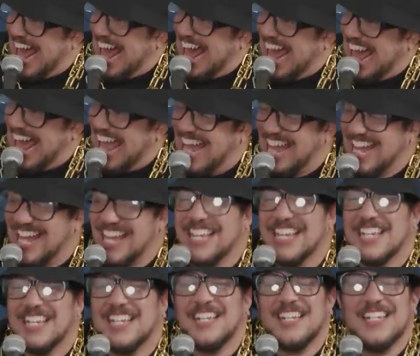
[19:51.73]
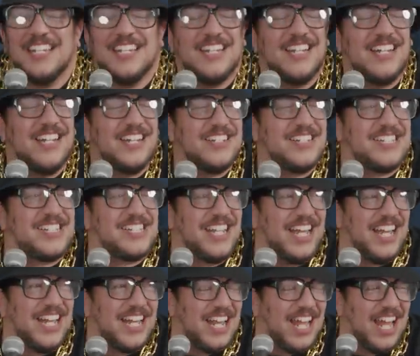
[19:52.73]
and I didn't know. Oh,
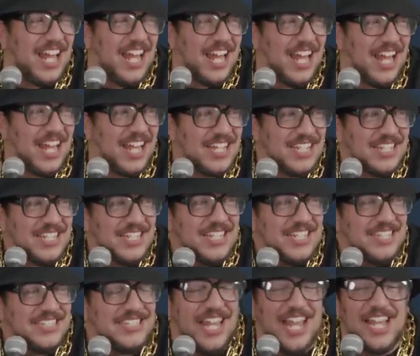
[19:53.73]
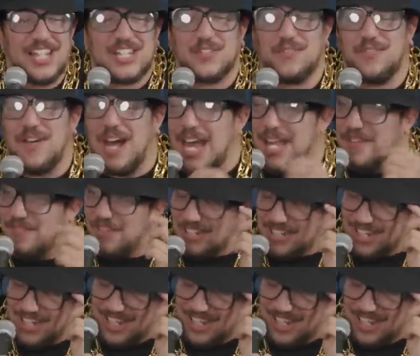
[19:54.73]
shit. It's fucking funny. Dash five on,